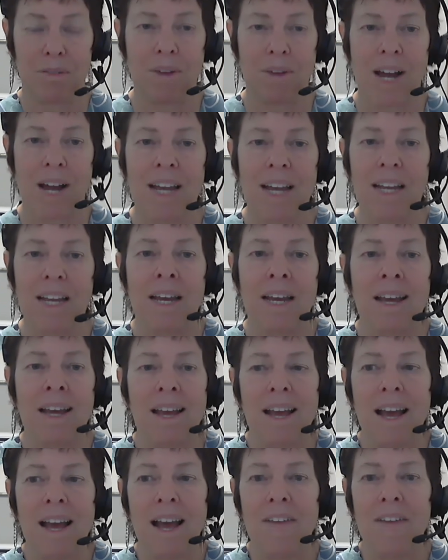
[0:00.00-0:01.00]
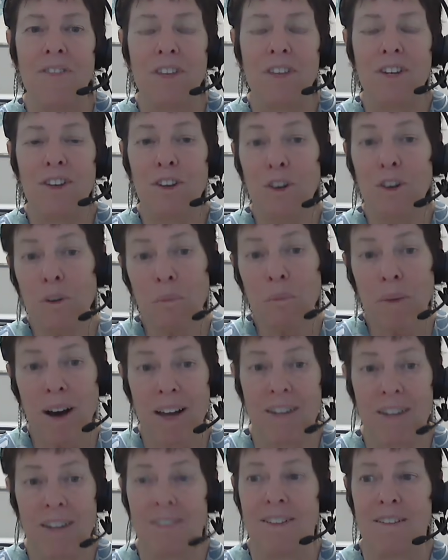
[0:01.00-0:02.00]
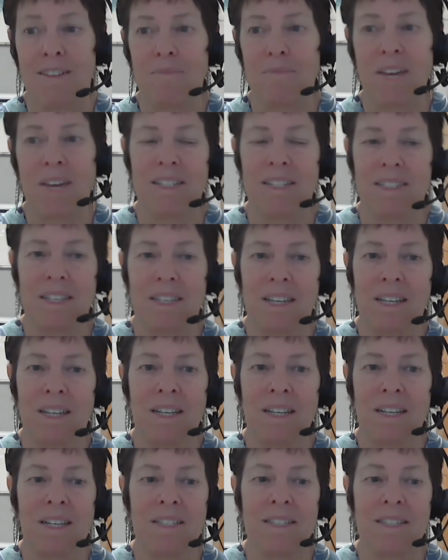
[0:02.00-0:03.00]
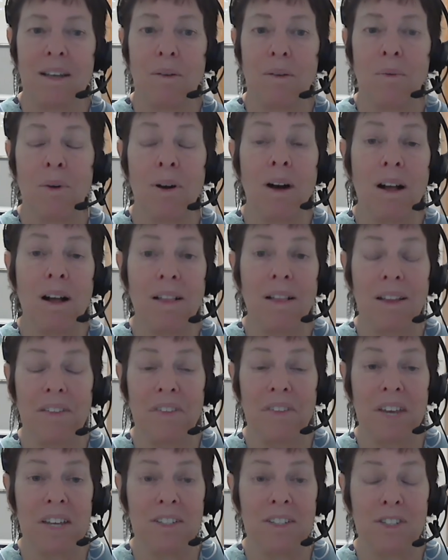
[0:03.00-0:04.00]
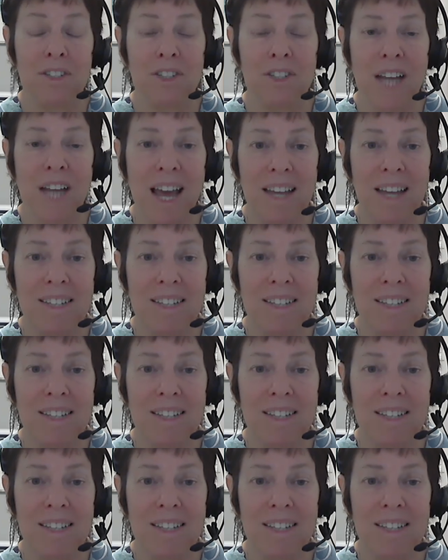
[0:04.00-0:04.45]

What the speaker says: right? And the new model of medicine is that we're all on the internet